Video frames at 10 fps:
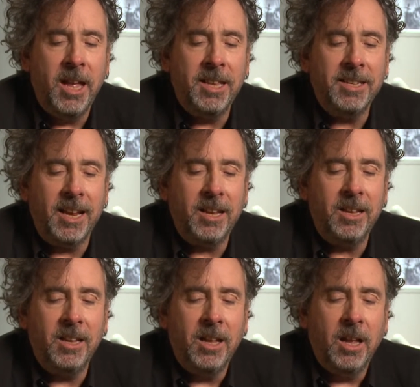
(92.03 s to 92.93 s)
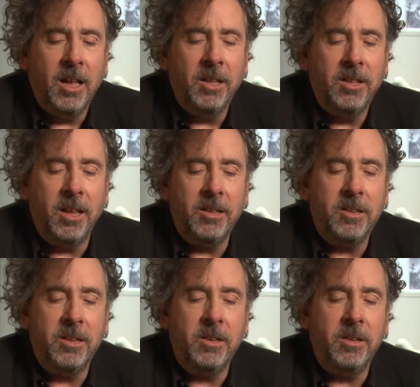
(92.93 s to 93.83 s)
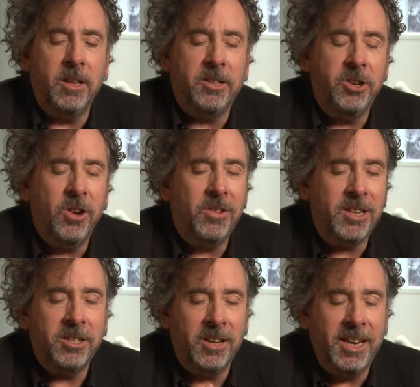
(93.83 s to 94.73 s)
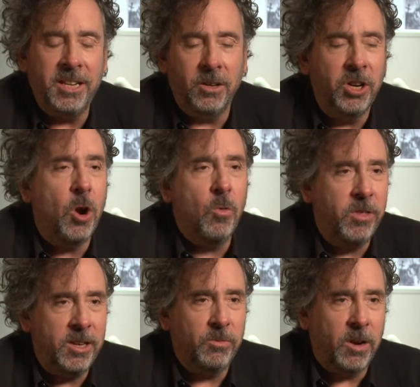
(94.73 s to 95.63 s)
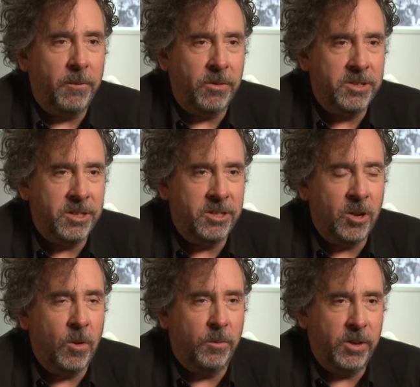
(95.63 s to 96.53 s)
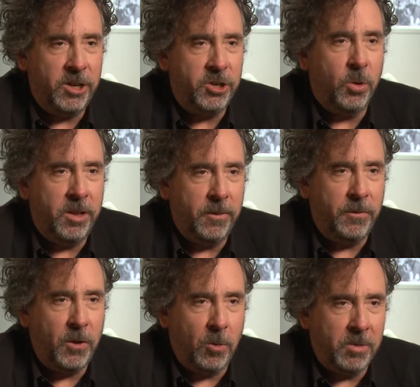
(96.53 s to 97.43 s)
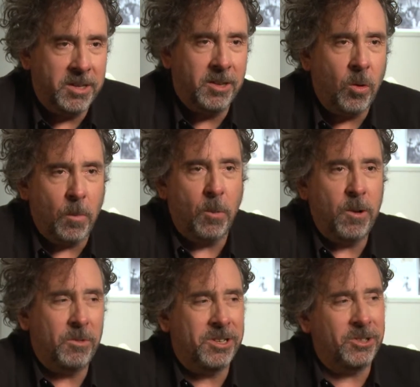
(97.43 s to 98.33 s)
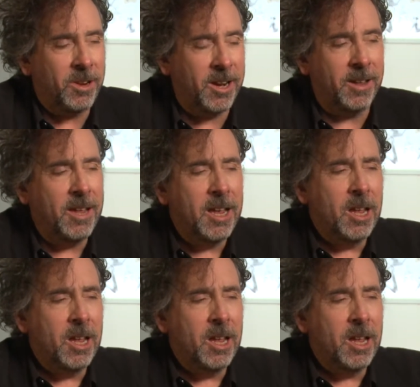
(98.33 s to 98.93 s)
It's like that, that you don't necessarily need to know these references to hopefully enjoy the film because the whole point was to try to